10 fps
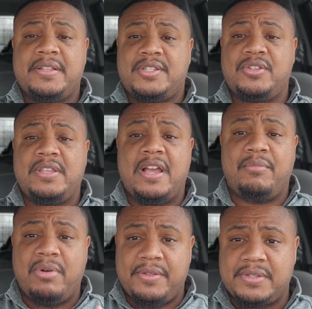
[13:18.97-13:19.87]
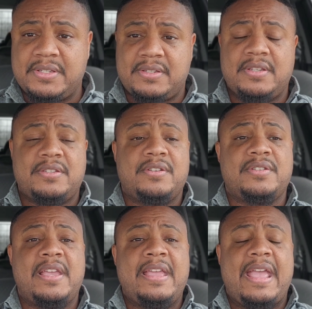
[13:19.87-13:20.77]
to the uh, brothers and
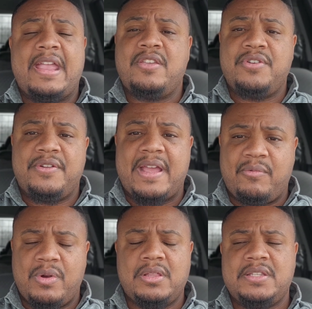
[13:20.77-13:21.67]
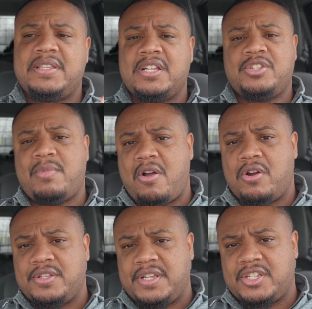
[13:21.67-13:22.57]
sisters. And, you know, that really touched my
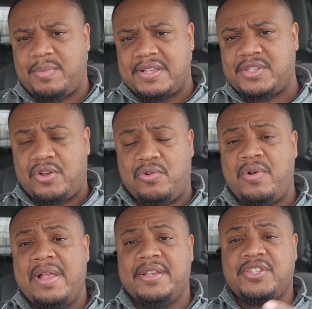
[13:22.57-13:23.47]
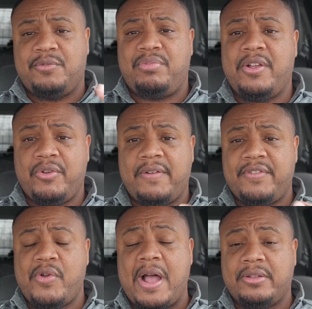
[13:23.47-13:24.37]
heart and touched my soul. So, brother, if
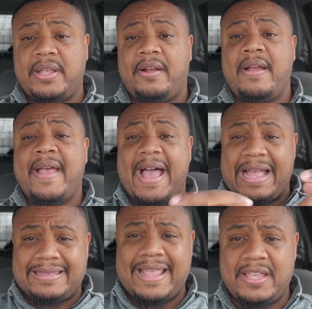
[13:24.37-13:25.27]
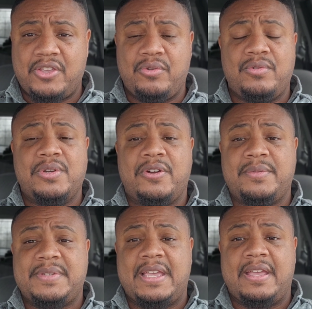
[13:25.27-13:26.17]
you're out there, I thank you, you know what
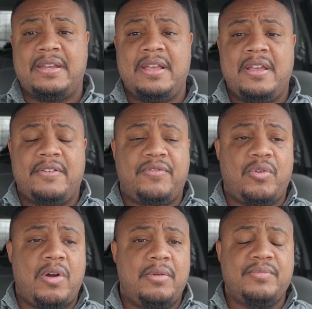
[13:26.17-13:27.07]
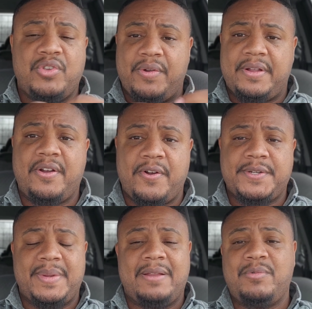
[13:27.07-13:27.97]
I'm saying, for um, your
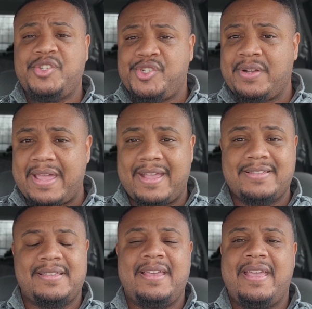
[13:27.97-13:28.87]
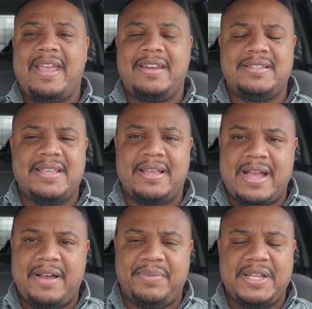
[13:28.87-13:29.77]
encouragement. And we shook hands and he said,
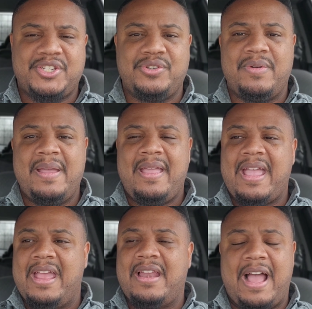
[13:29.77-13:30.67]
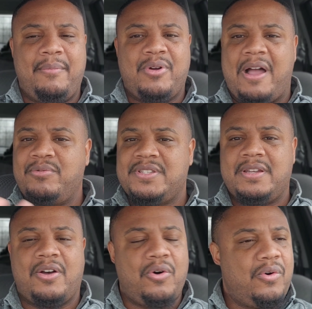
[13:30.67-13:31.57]
God bless you. And I'm, I was in
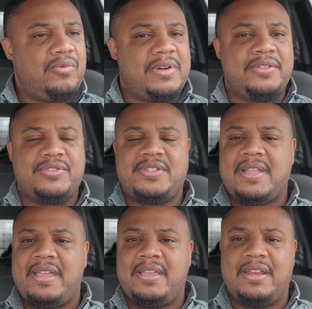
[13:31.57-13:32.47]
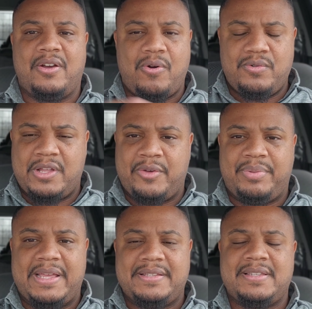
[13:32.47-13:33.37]
a whole nother state, in a whole nother
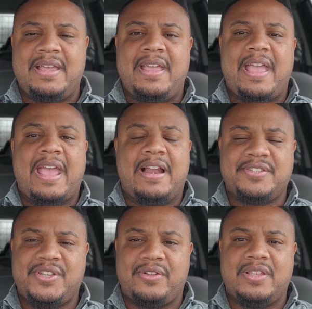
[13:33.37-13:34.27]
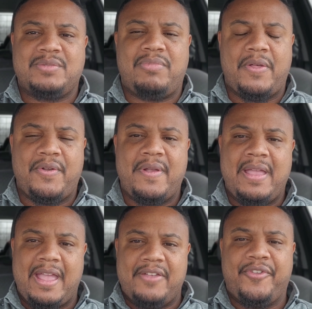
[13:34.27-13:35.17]
place. And I saw this brother
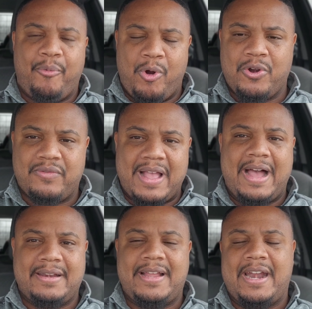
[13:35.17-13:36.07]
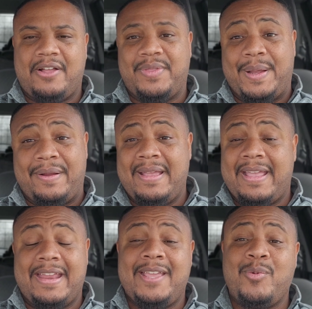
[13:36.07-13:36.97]
and the word of God got out there
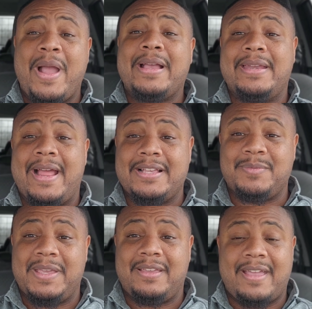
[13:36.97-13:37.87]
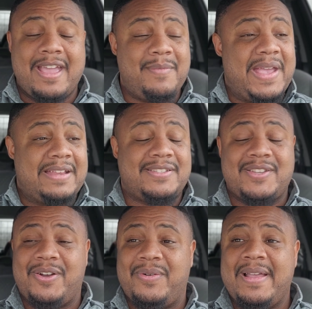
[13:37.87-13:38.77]
and he recognized me. Amen.
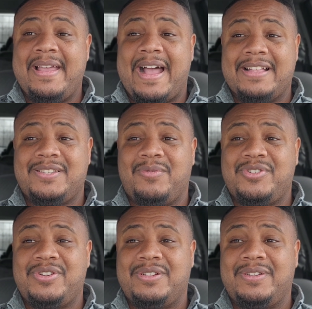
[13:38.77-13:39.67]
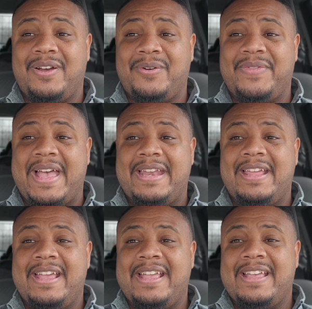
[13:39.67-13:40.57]
So I just want you to know that
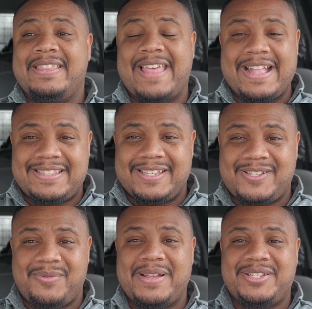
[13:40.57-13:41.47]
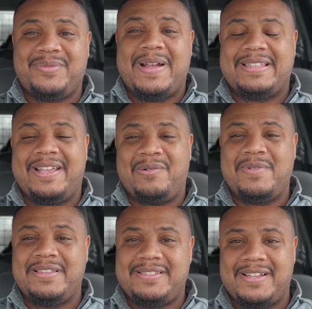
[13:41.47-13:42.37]
that situation right there
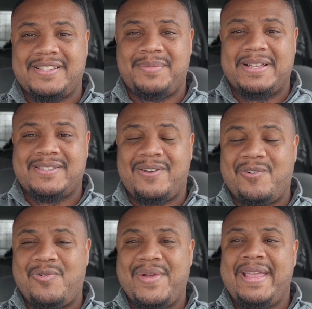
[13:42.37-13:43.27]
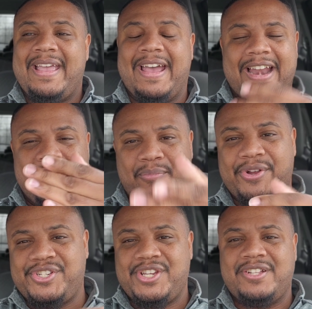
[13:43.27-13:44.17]
really touched my soul. And I
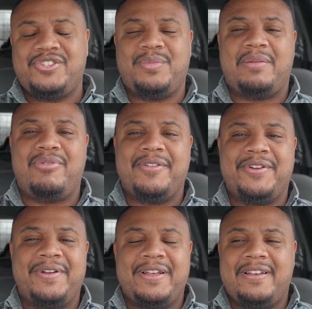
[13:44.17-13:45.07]
appreciate you, my brother.